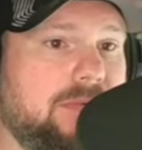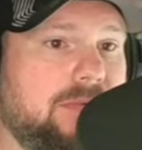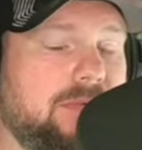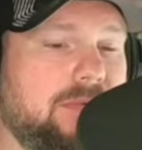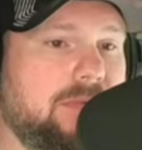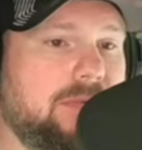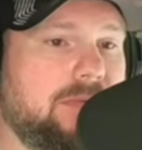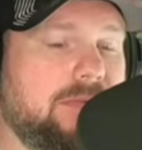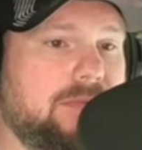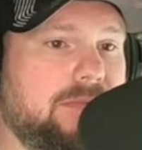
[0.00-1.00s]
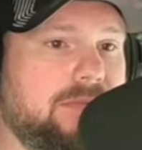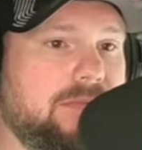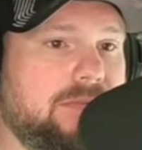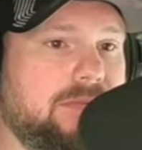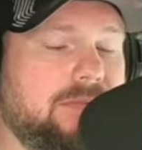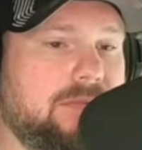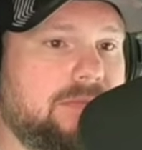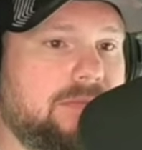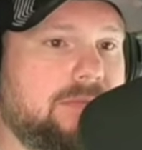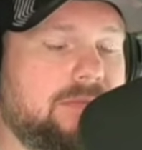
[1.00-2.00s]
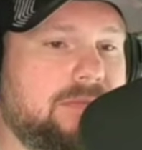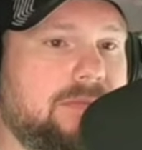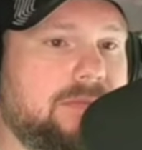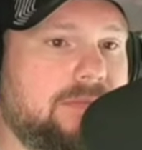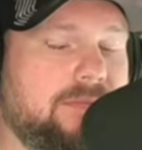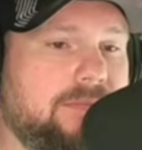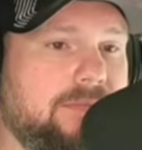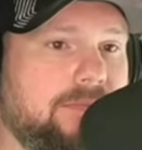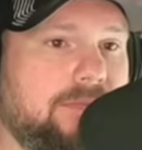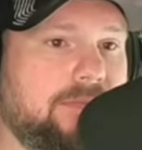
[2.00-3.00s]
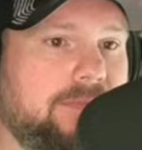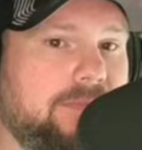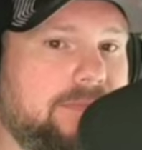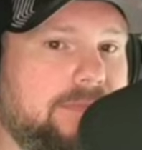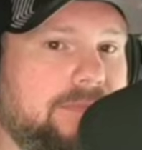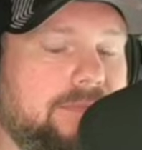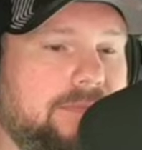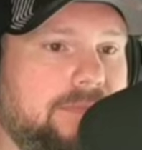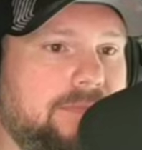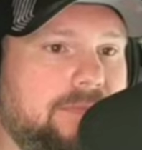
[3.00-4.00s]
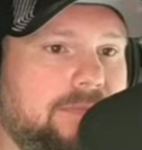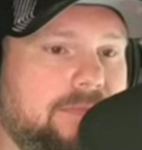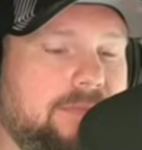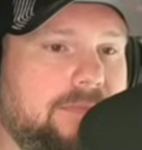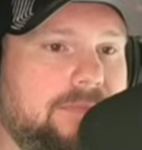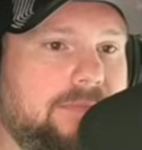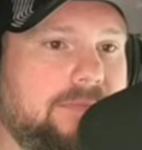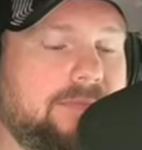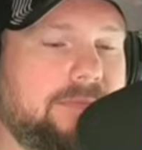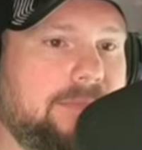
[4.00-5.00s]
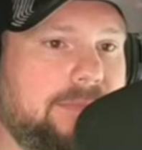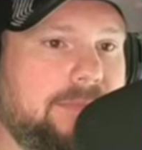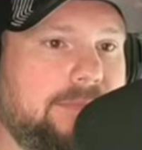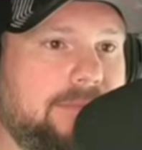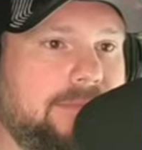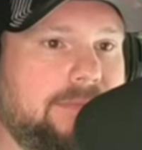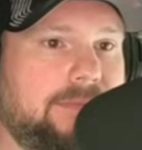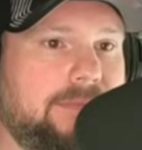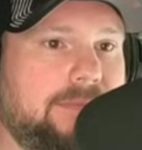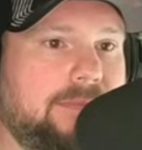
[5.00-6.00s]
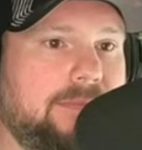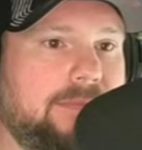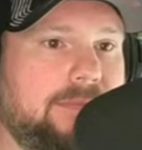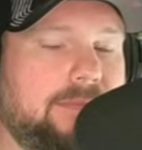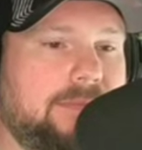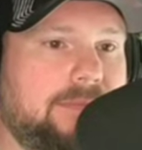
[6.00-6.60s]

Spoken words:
This person isn't speaking.